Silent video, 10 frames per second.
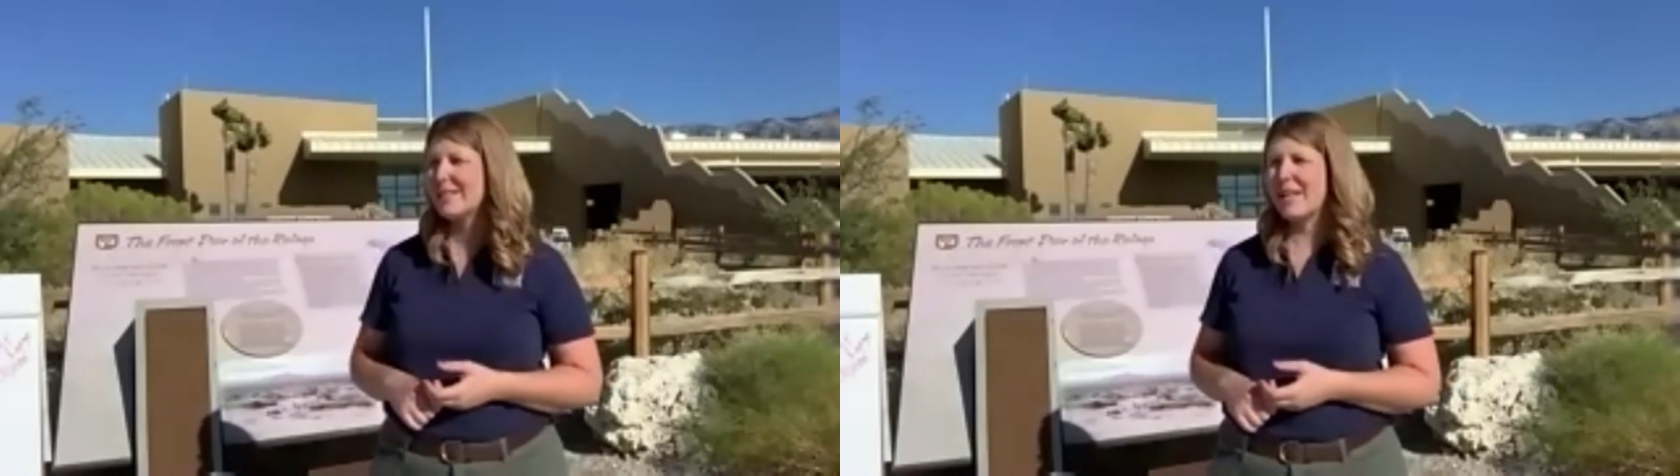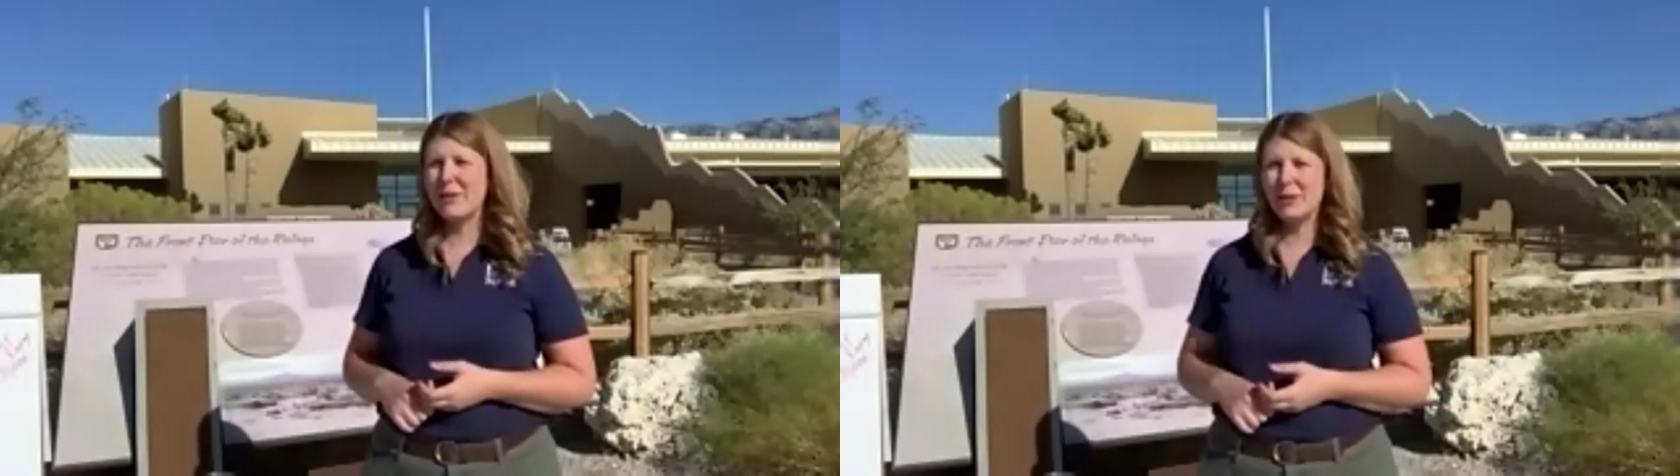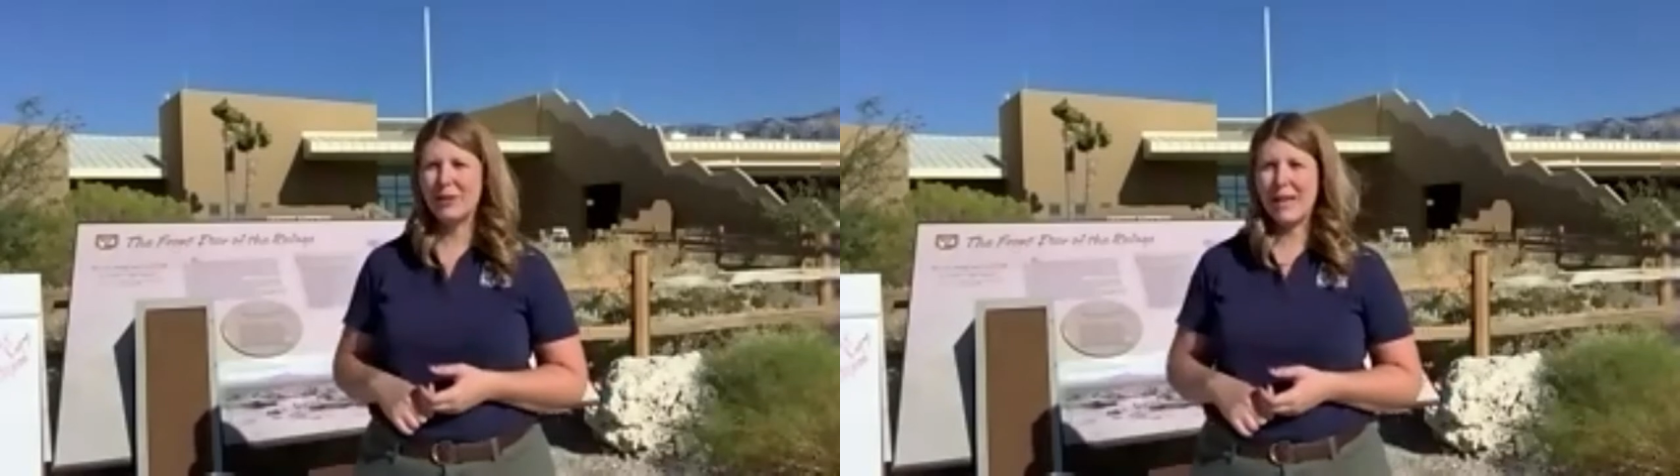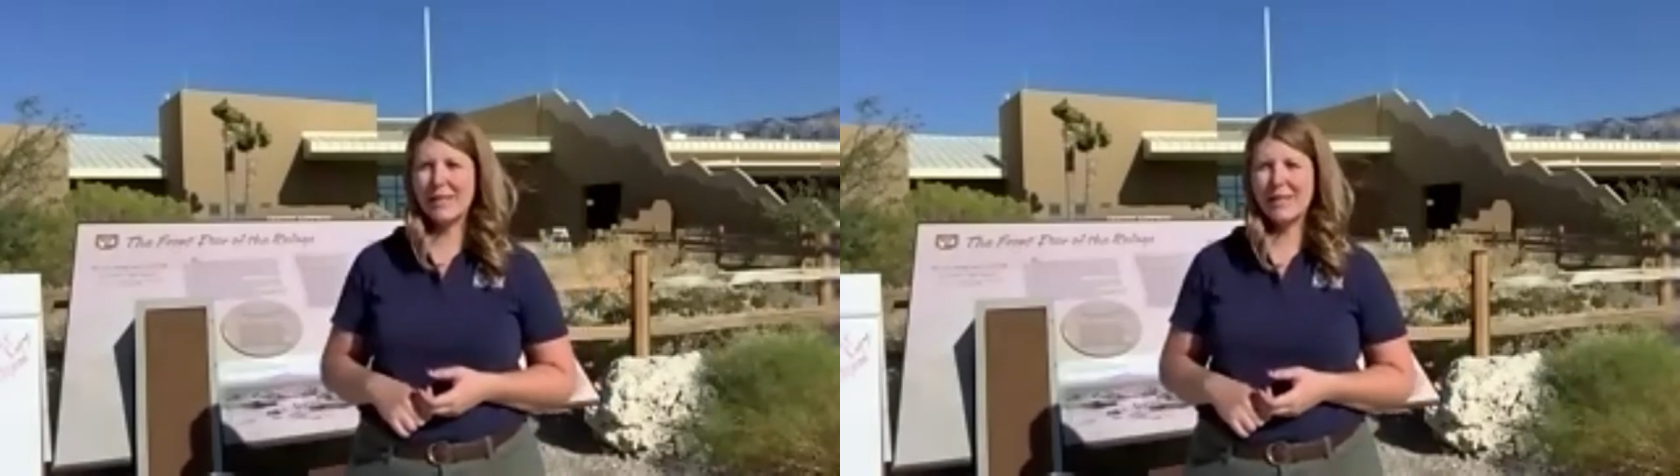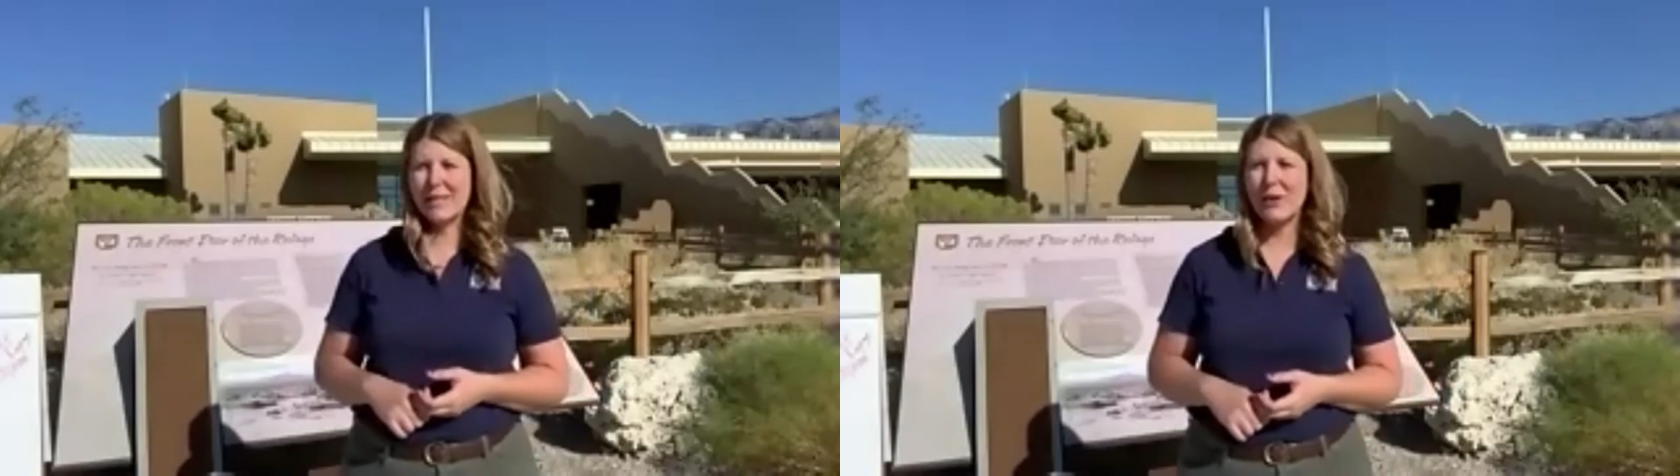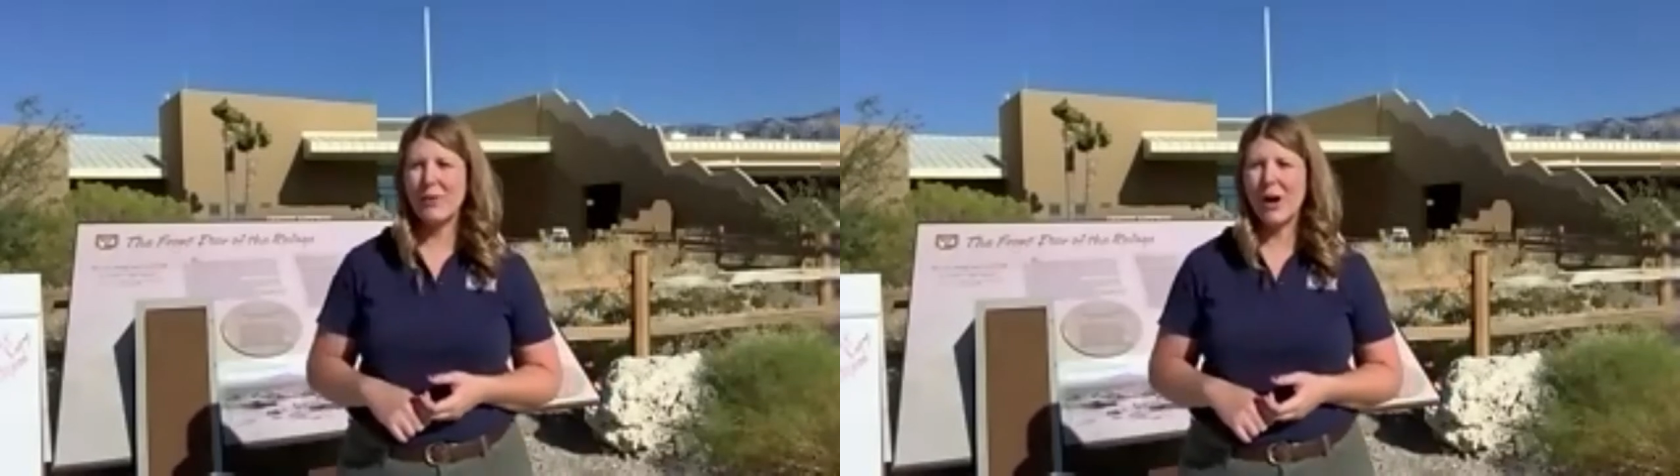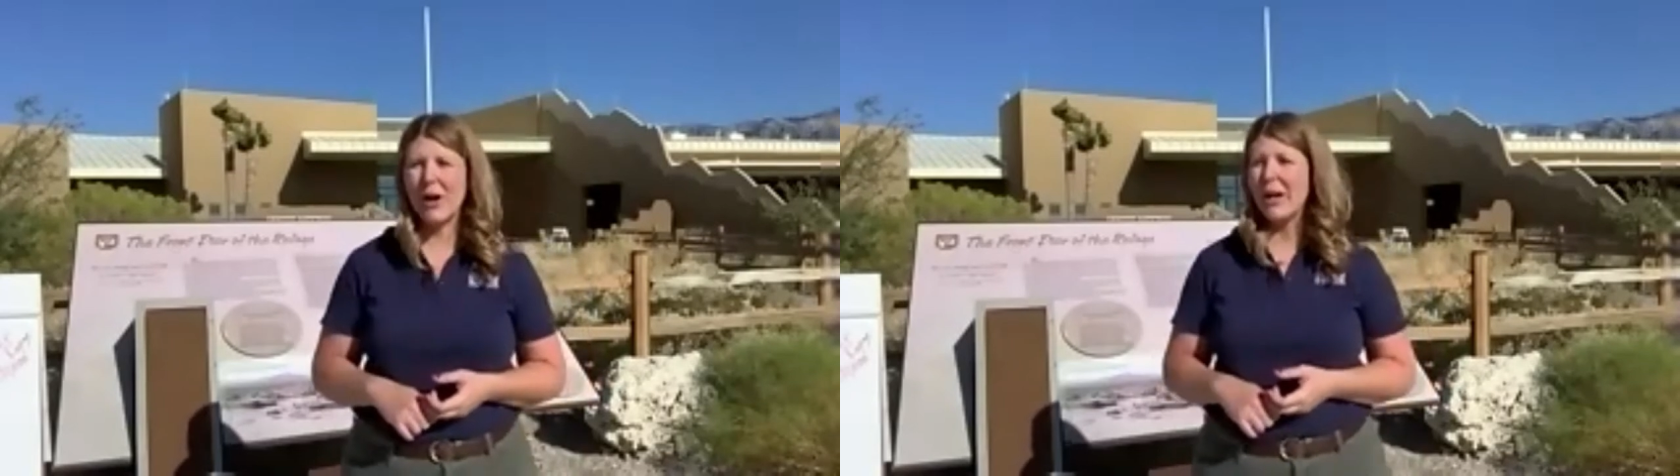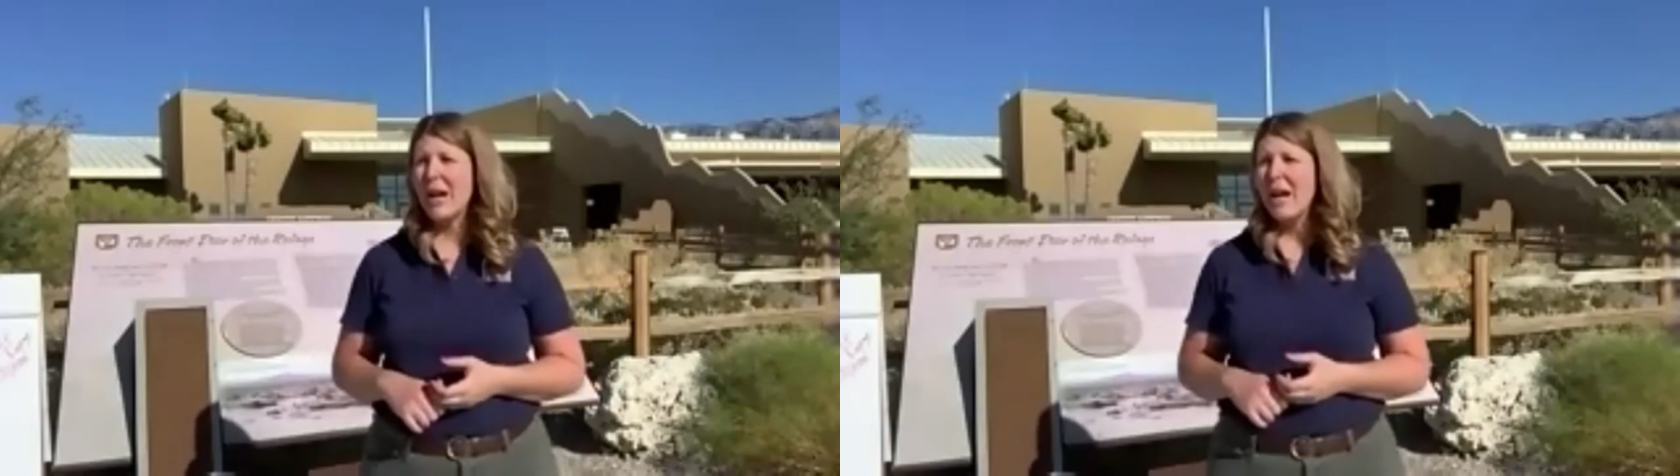that utilize the
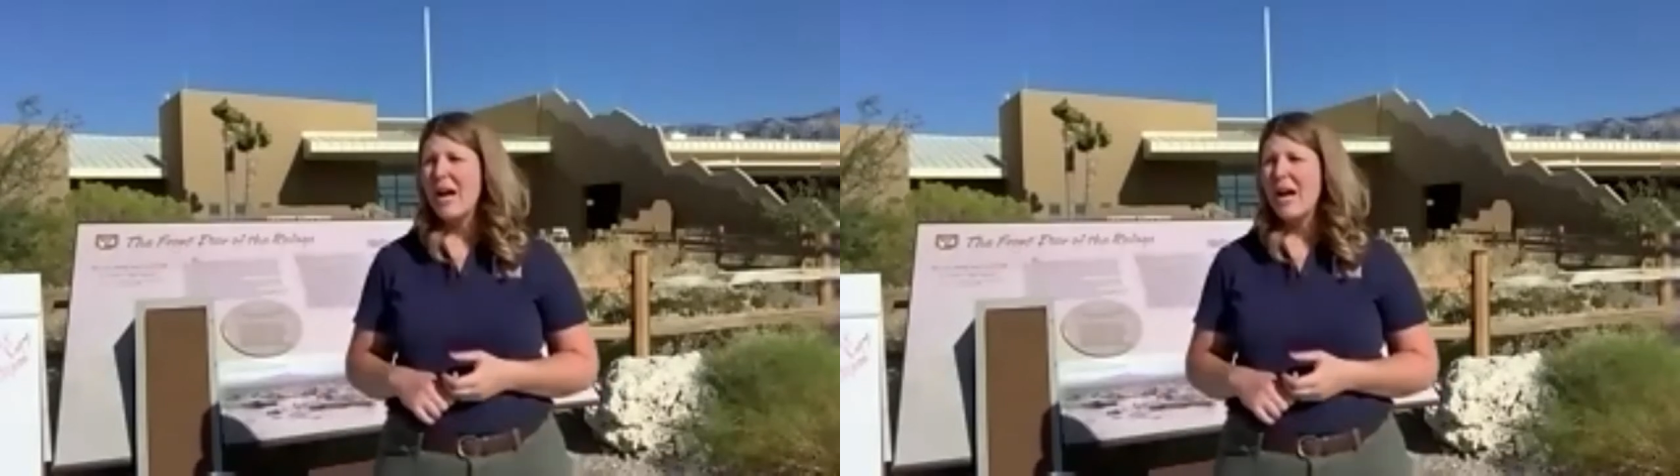water.